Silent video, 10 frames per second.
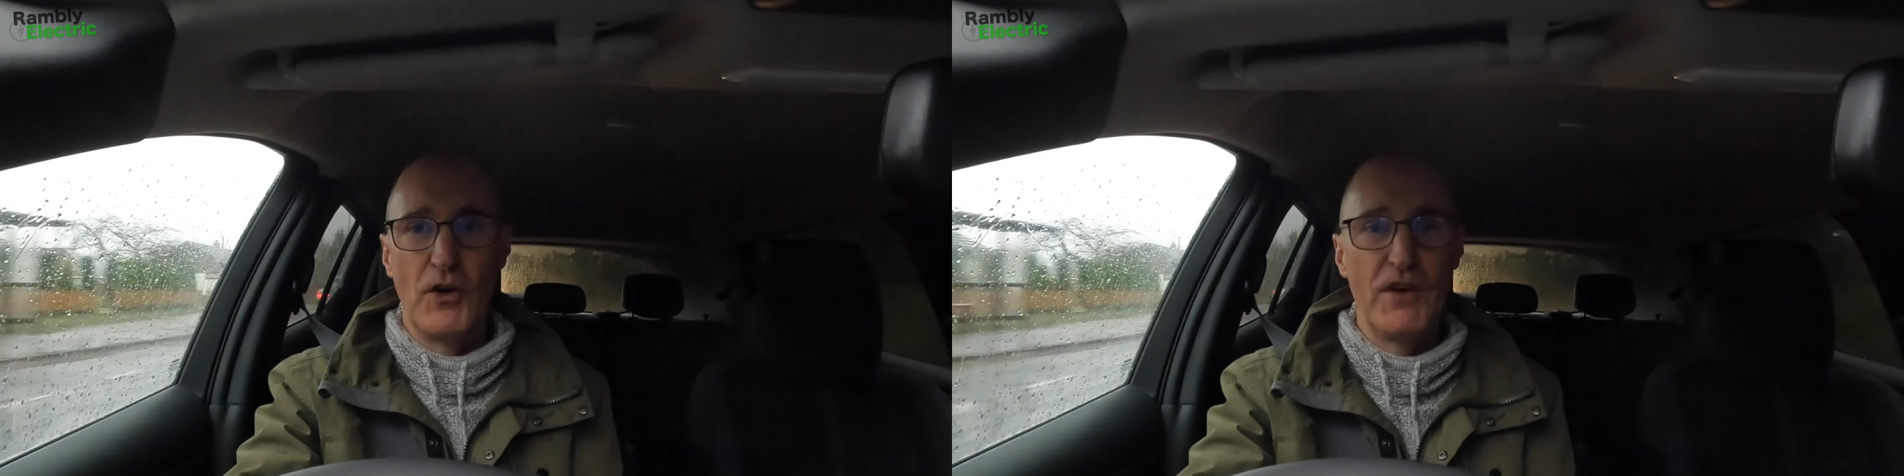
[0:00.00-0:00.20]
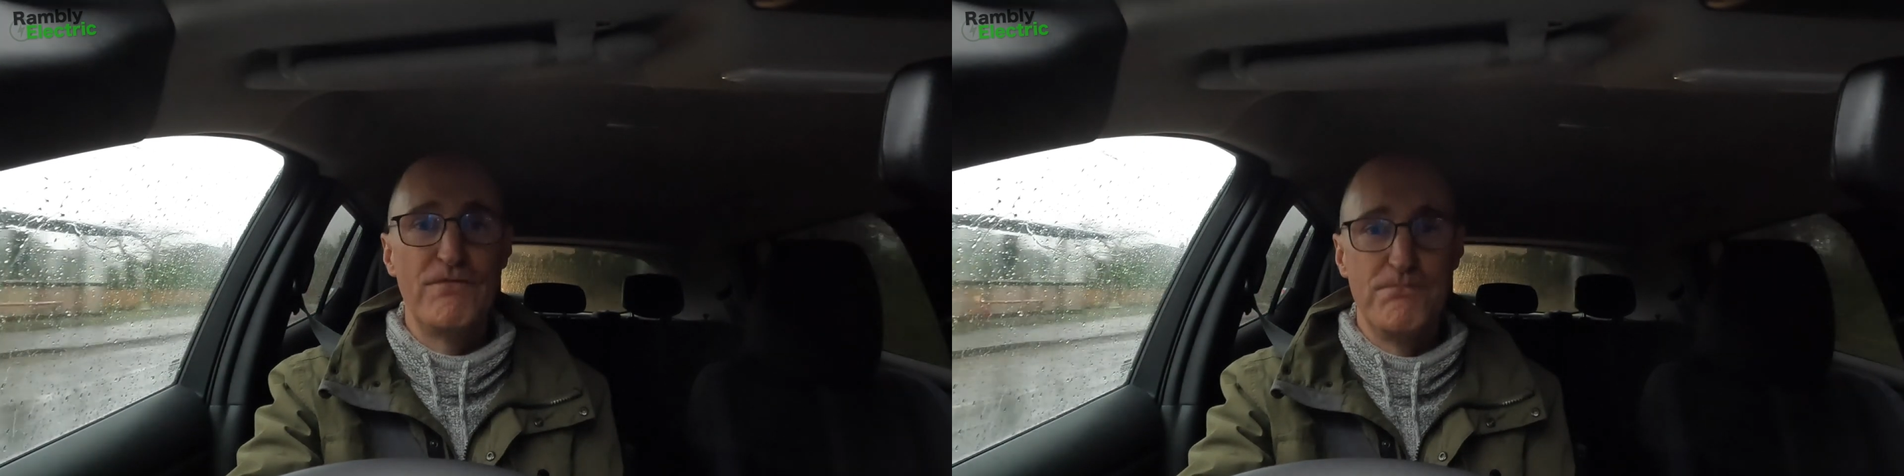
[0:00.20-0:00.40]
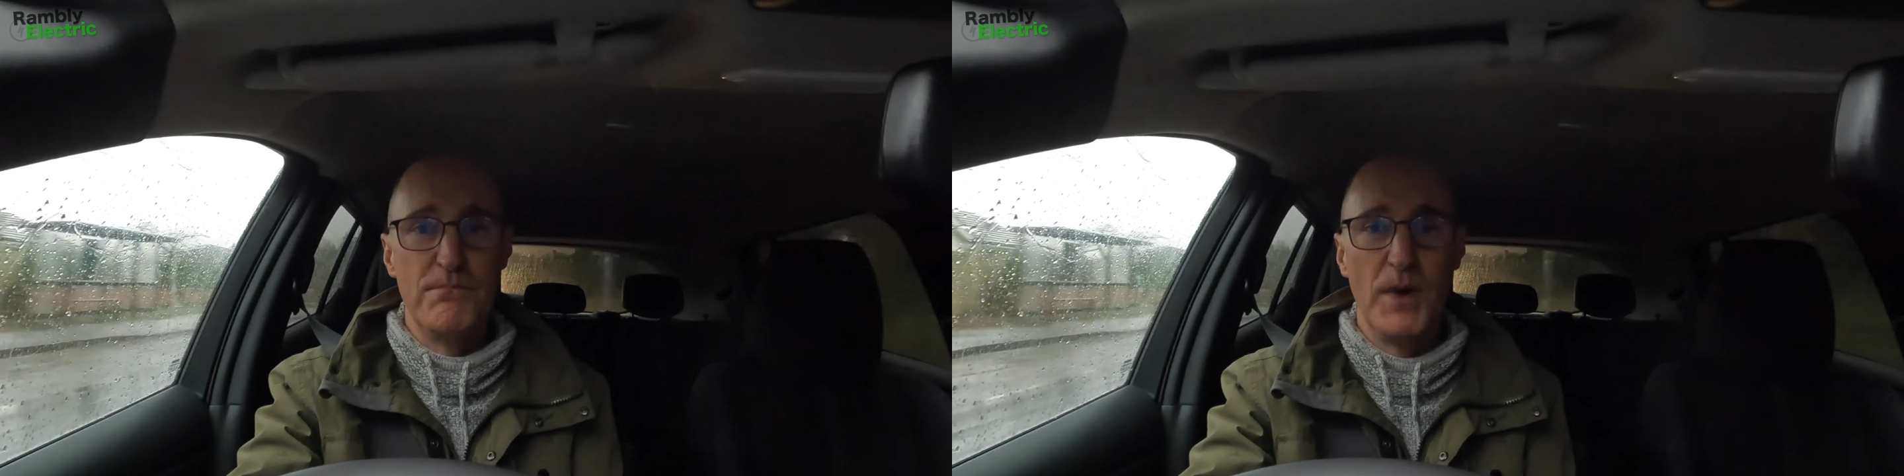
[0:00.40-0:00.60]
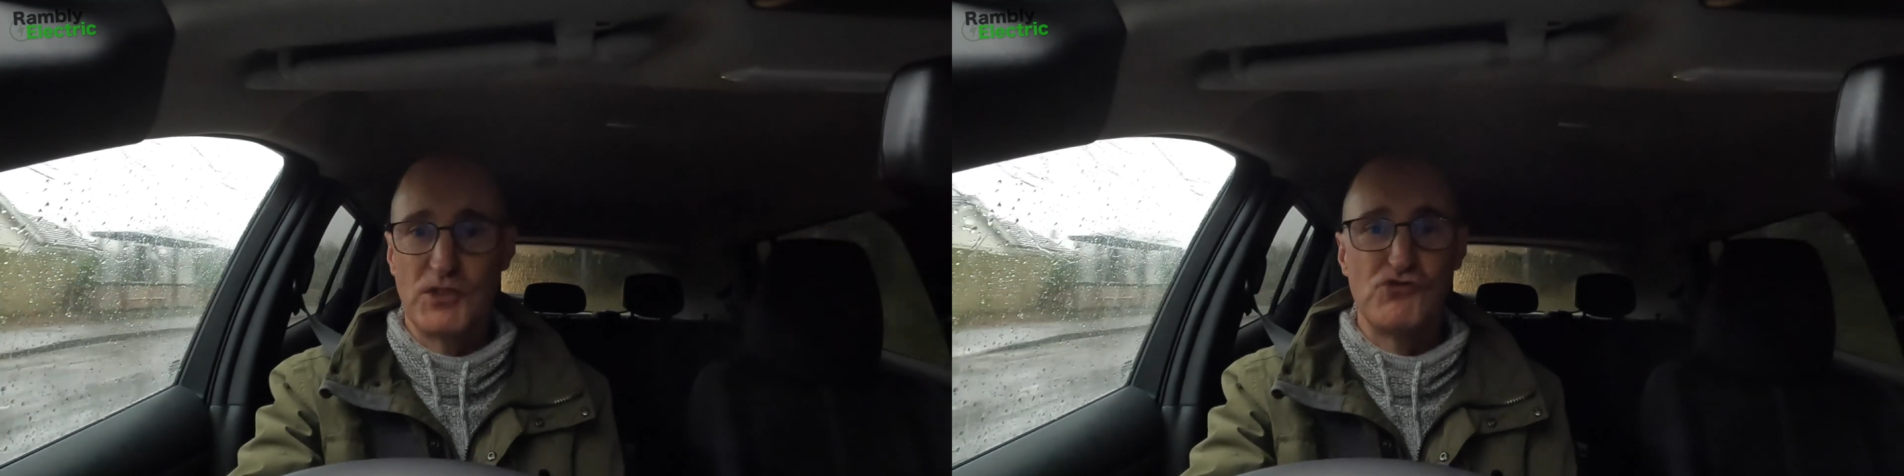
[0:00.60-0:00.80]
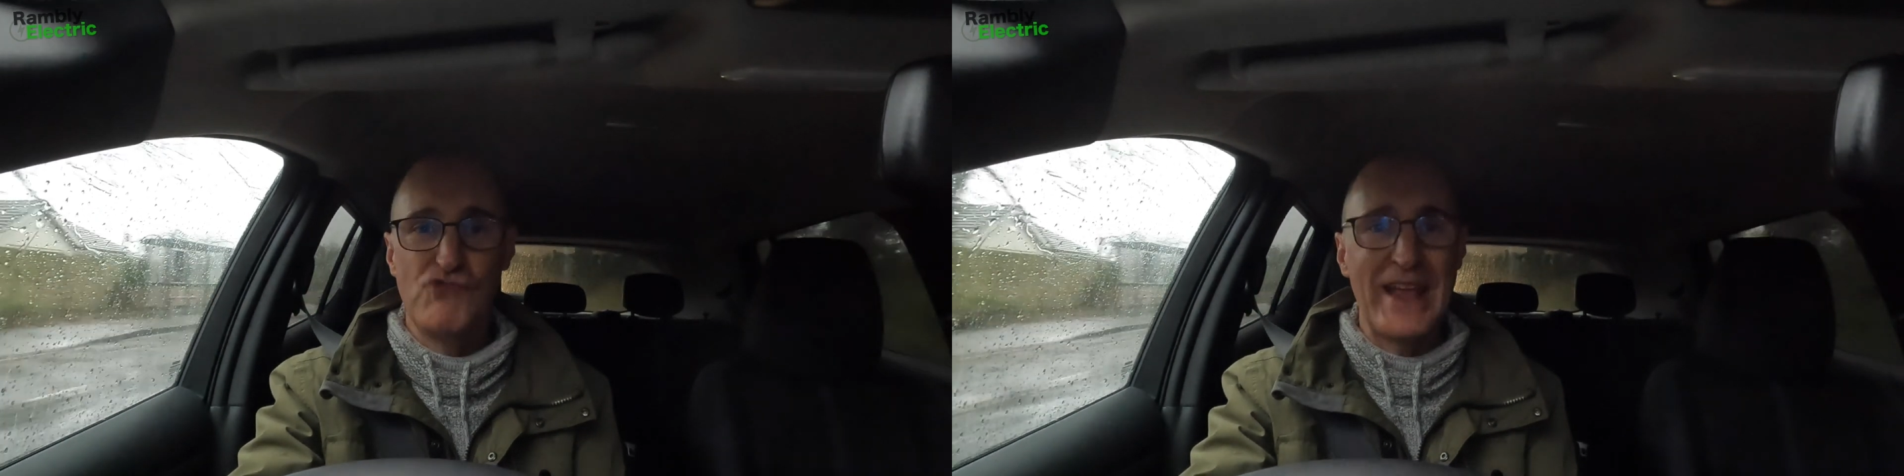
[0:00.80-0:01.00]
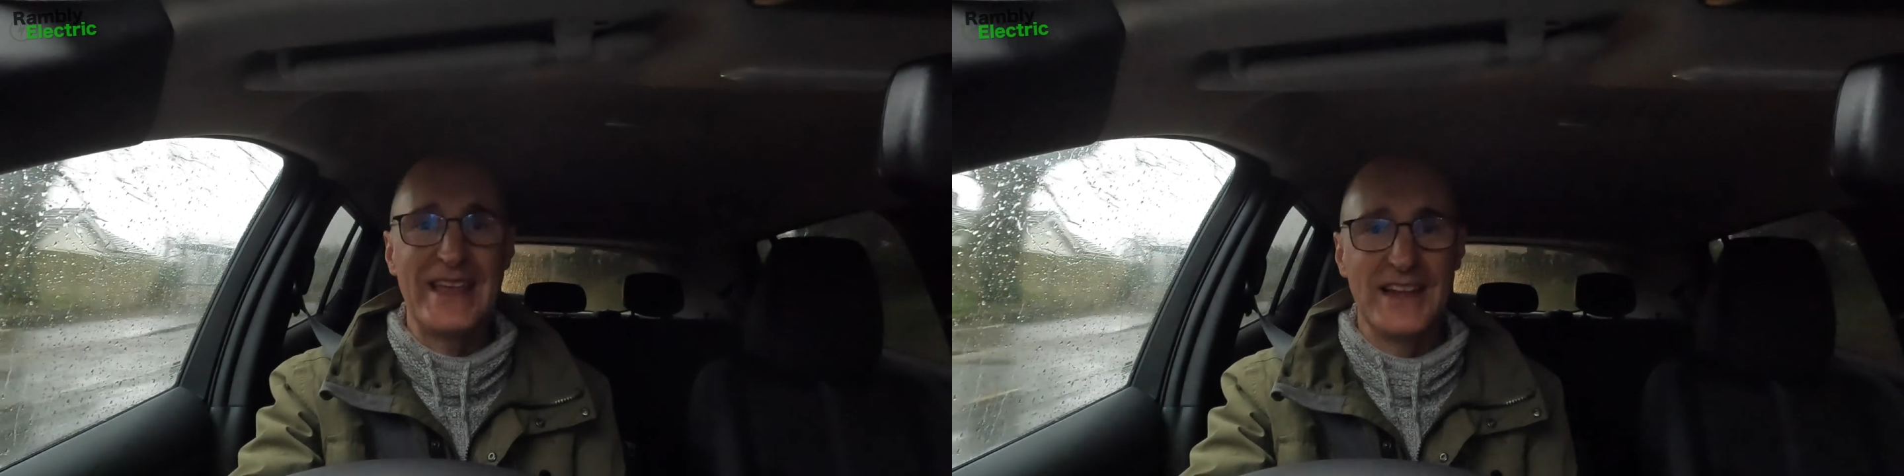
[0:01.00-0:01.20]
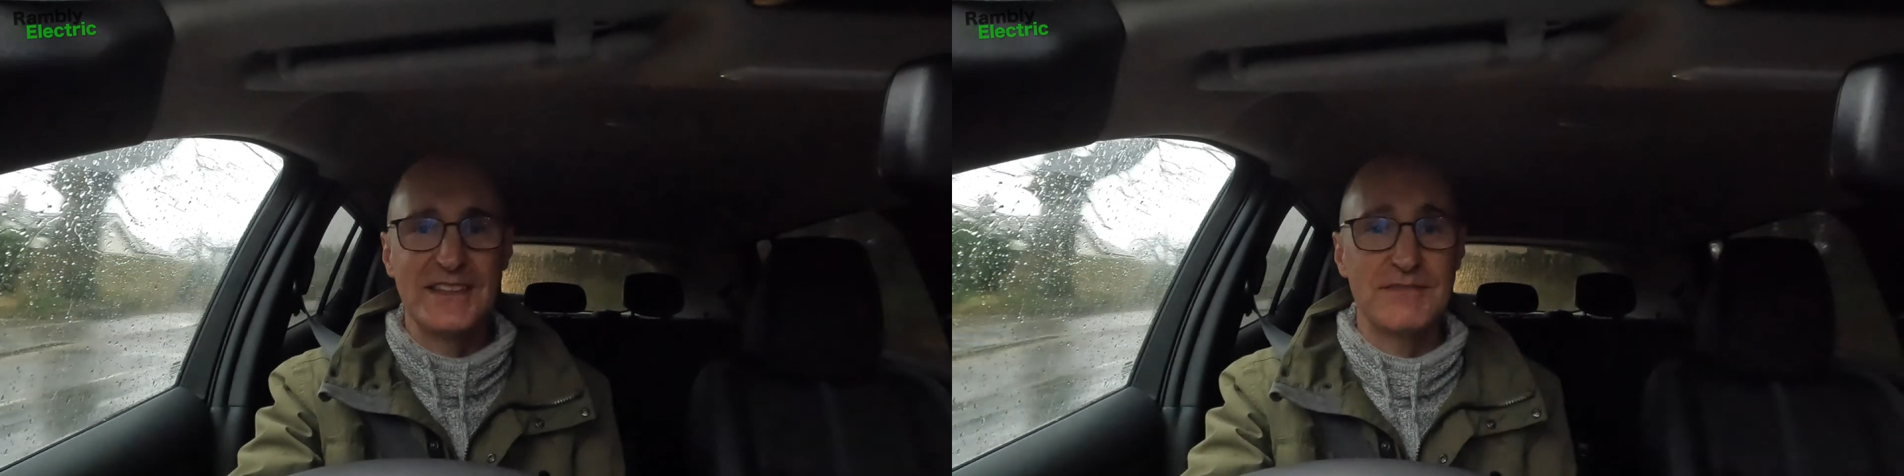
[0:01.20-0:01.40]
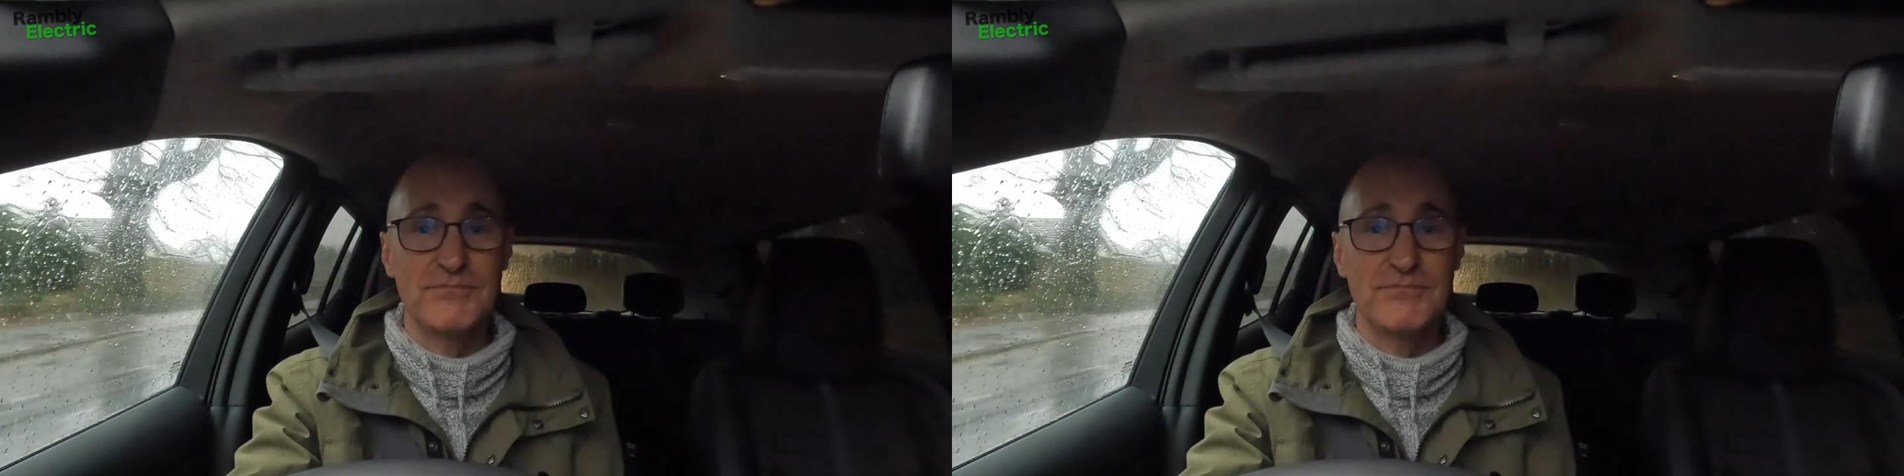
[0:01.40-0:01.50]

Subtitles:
on a much regular